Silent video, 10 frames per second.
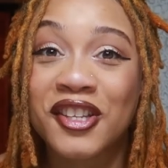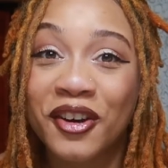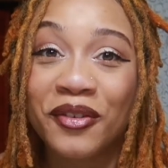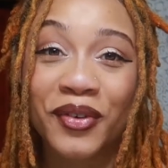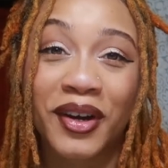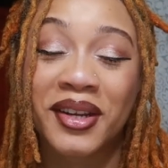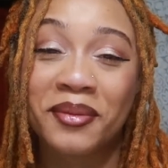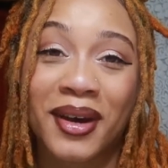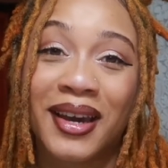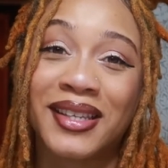converted
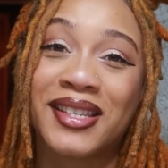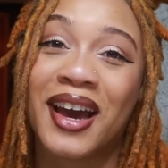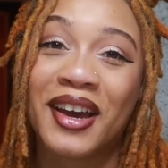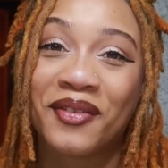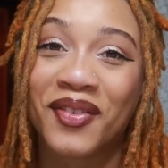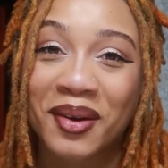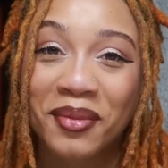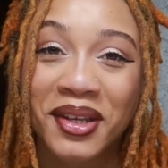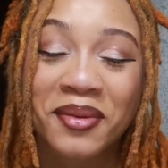my entire family.